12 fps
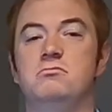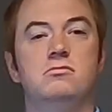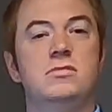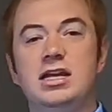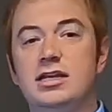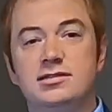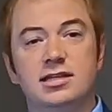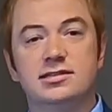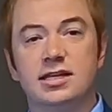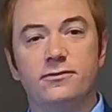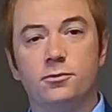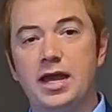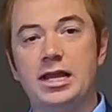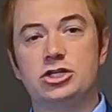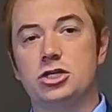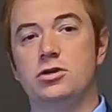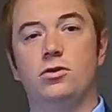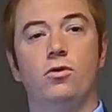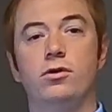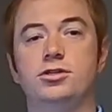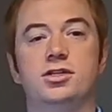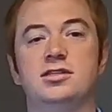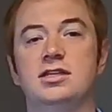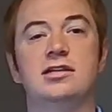needs this information or
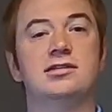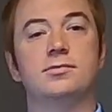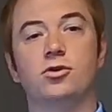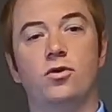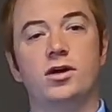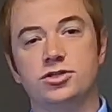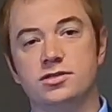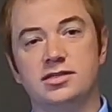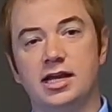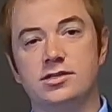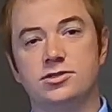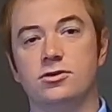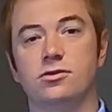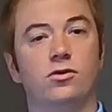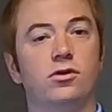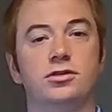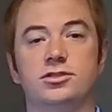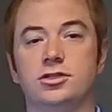just needs some questions answered or